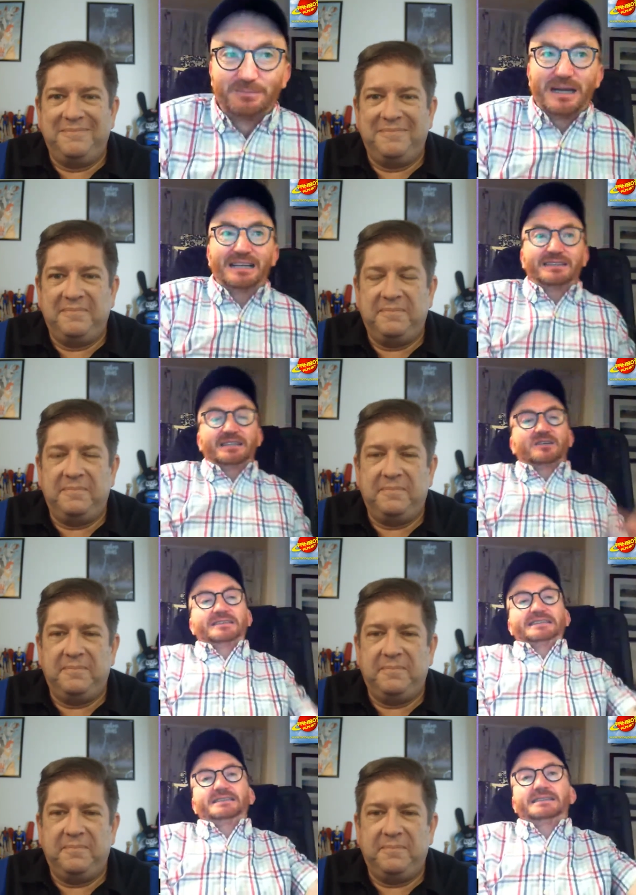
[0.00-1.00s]
Speaker 1: But you know,
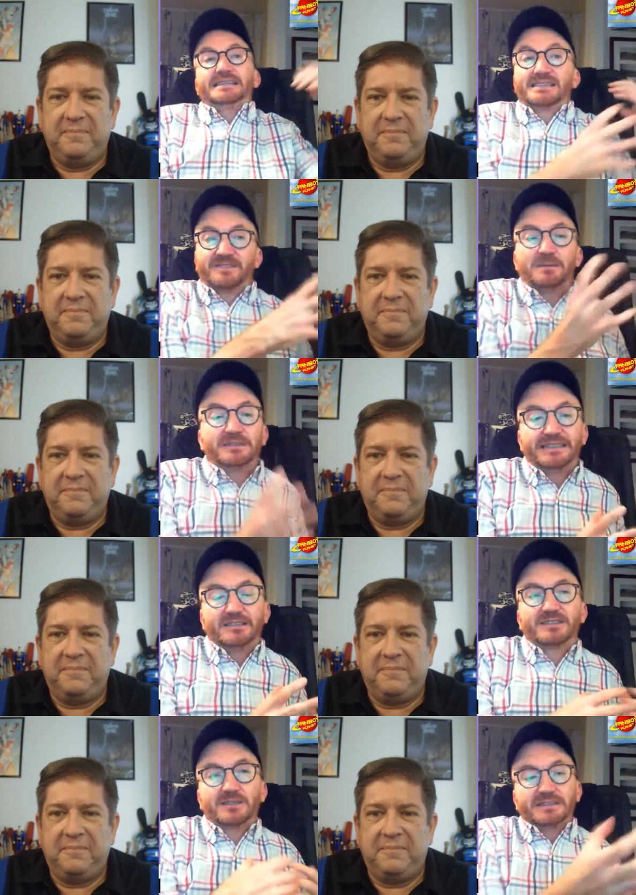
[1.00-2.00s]
he has family
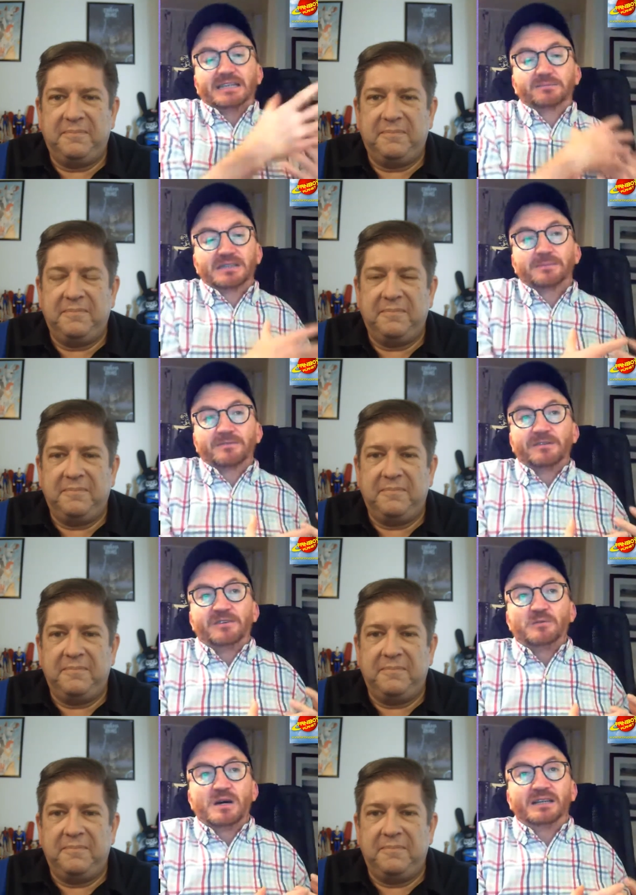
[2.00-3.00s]
here, so he comes up every
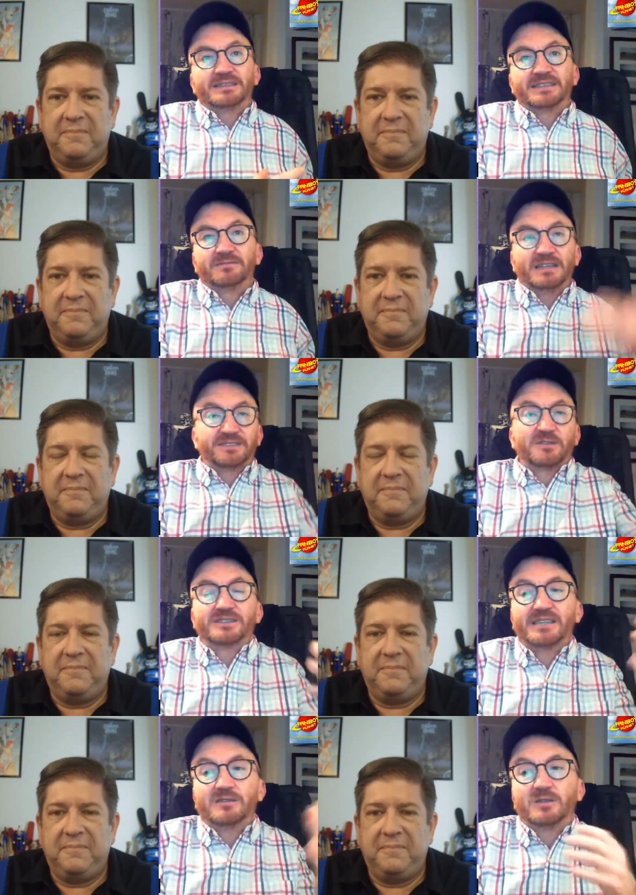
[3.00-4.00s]
few months, and vice
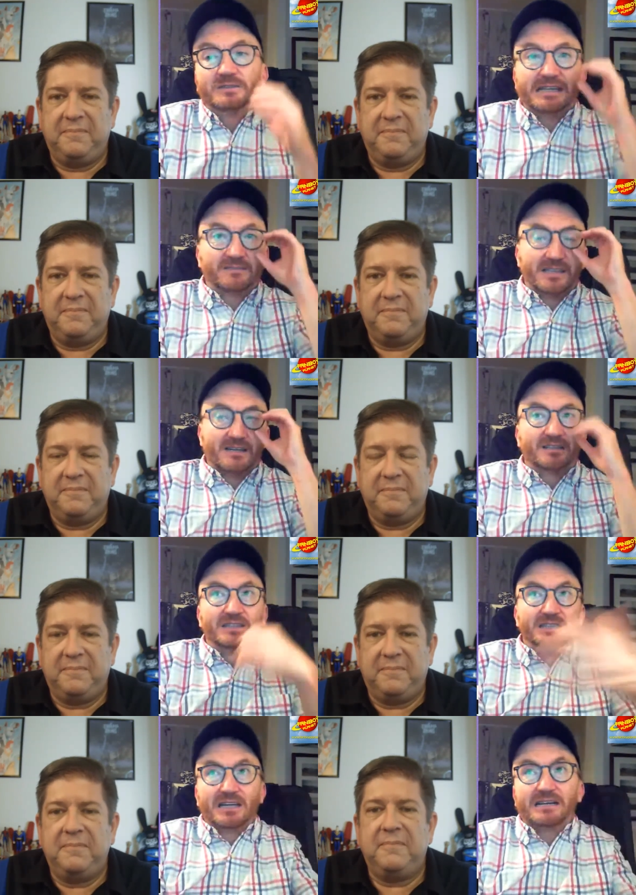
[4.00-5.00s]
versa. I'll go down there.
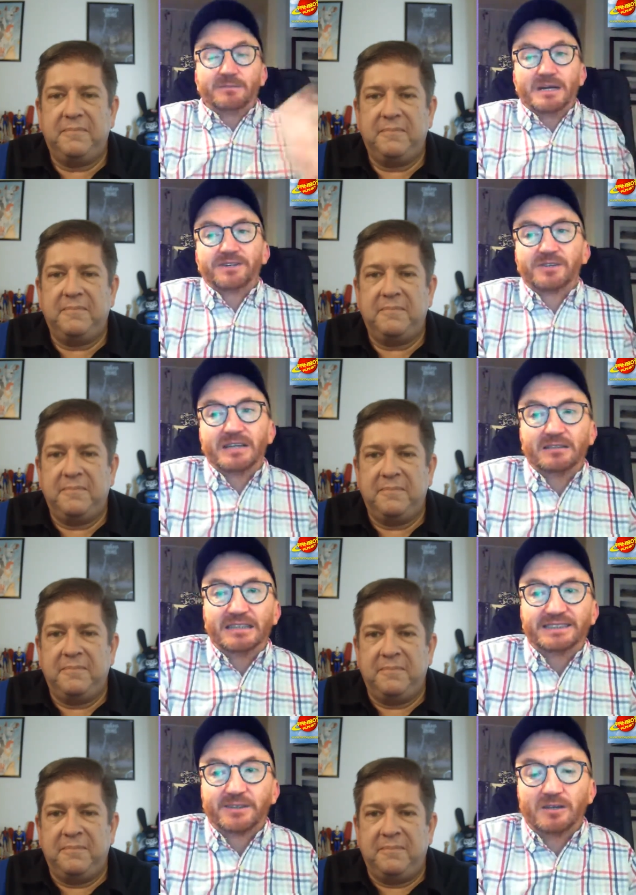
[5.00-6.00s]
I have a manager in
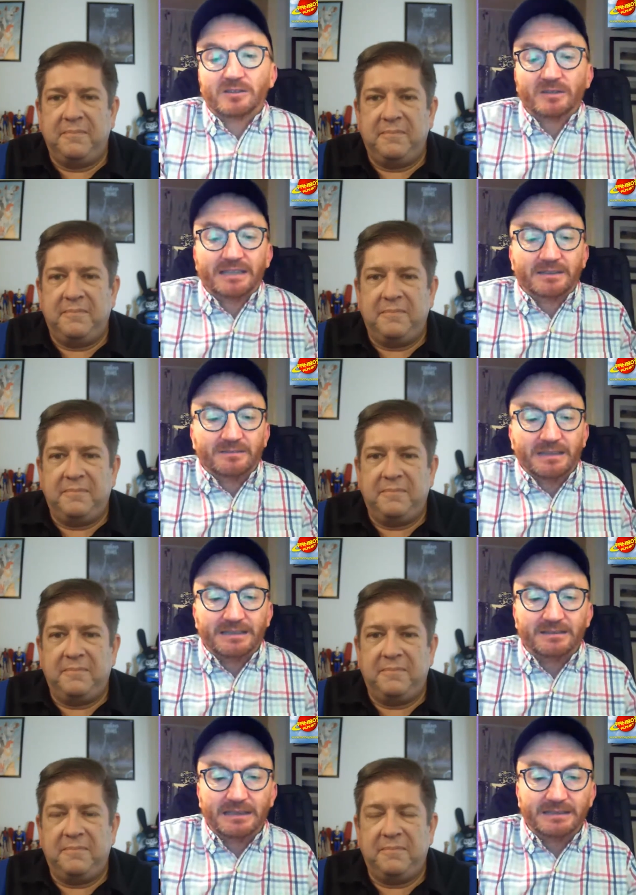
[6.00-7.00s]
LA, so I'll go down
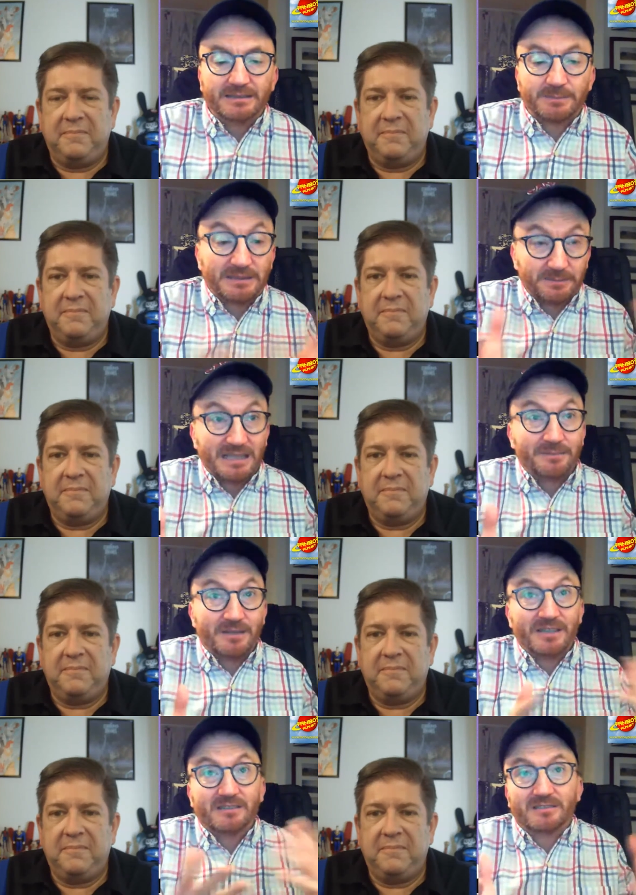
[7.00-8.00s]
and spend some
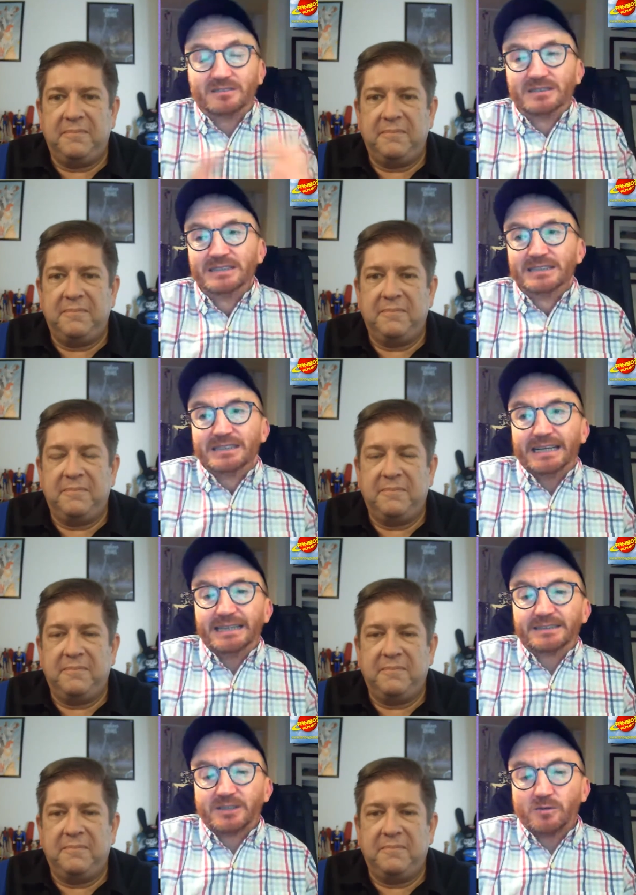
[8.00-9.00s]
time there.
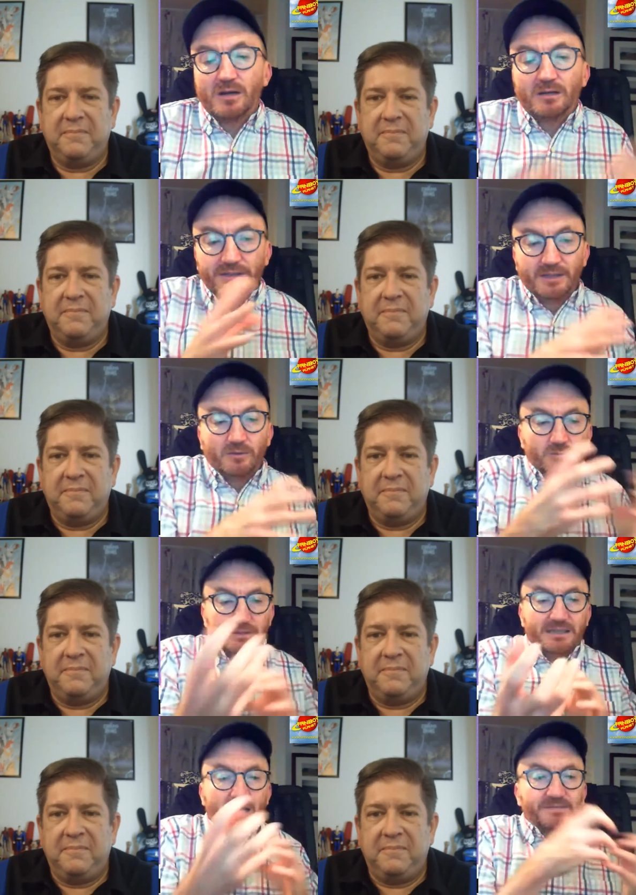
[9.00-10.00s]
And so you know,
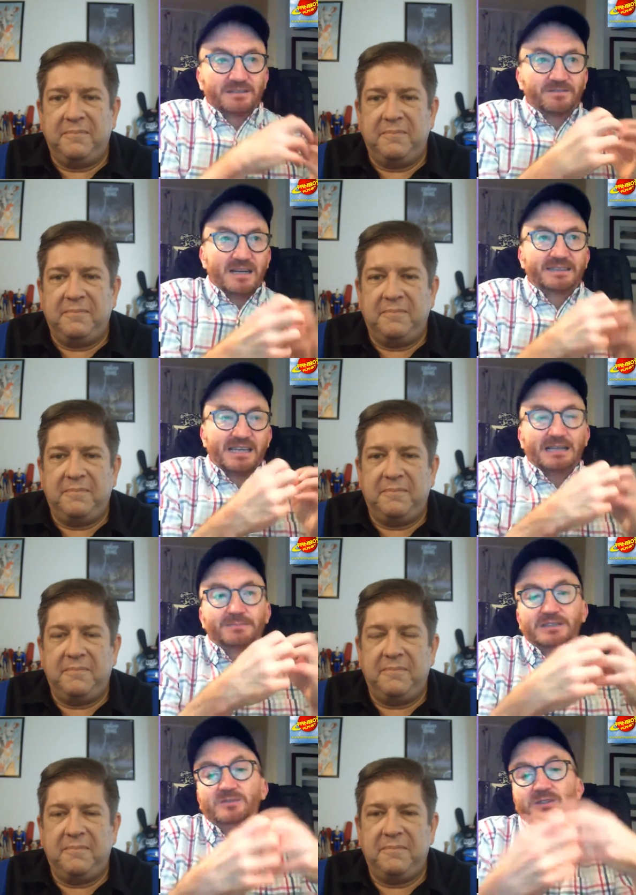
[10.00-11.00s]
we often find
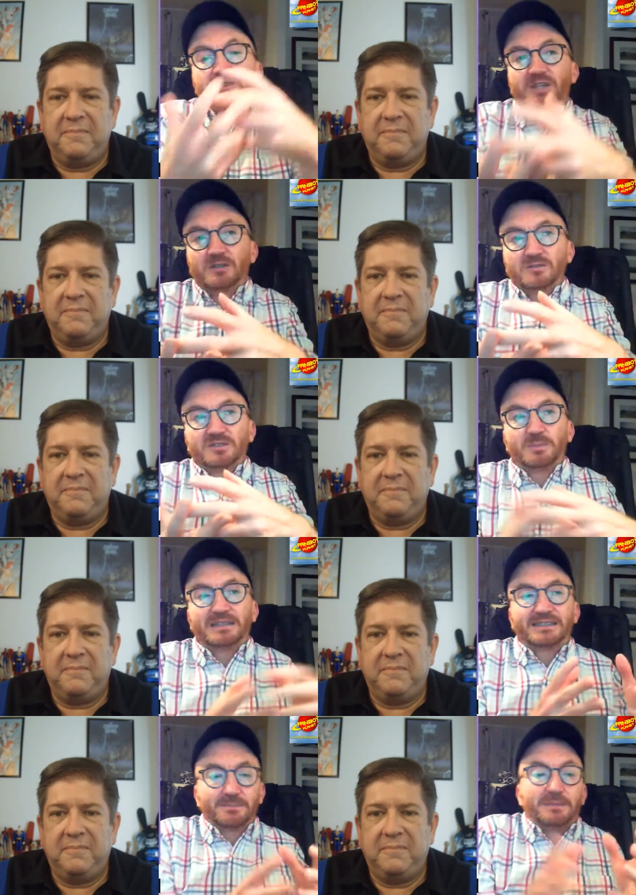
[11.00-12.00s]
time to do shows,
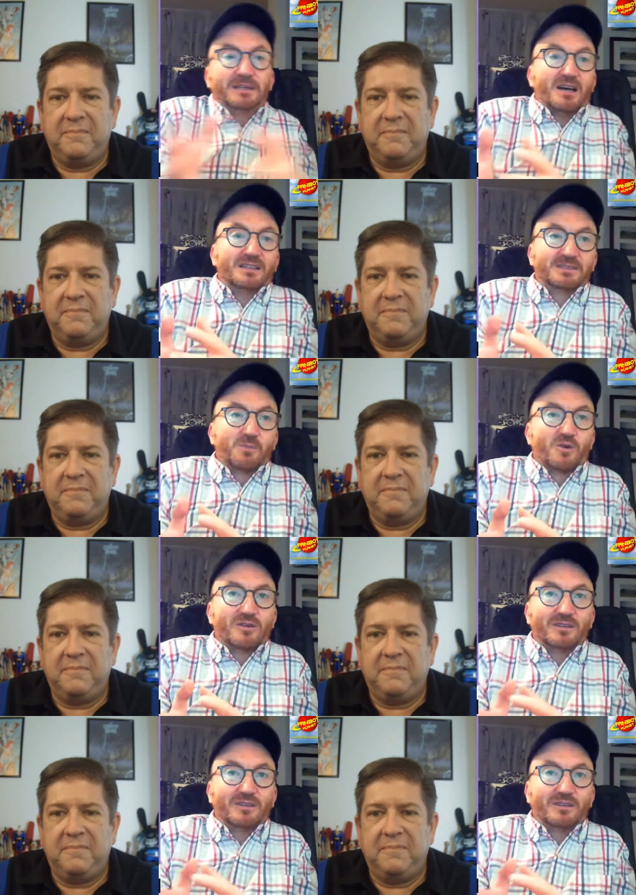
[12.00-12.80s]
but it's maybe not as